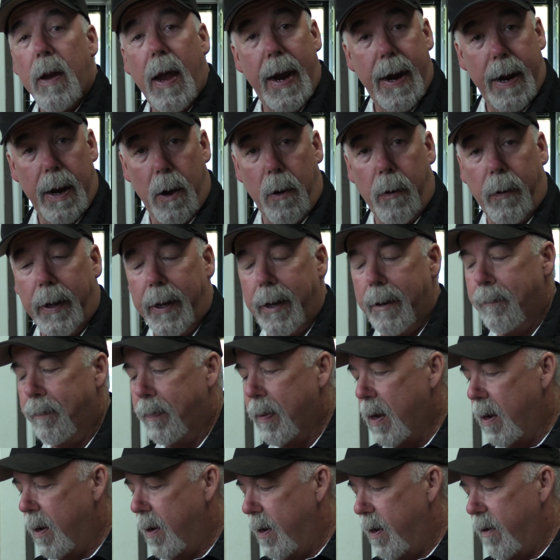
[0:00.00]
aioli
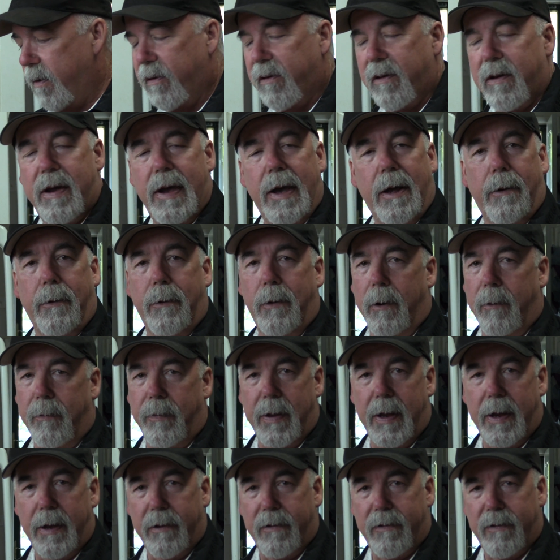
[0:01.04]
is killer on
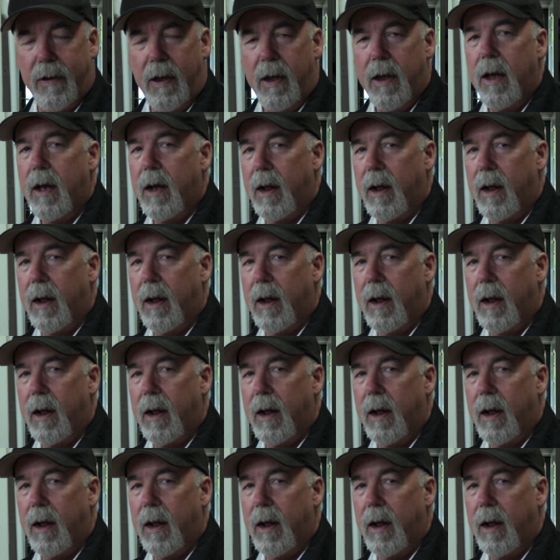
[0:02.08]
this.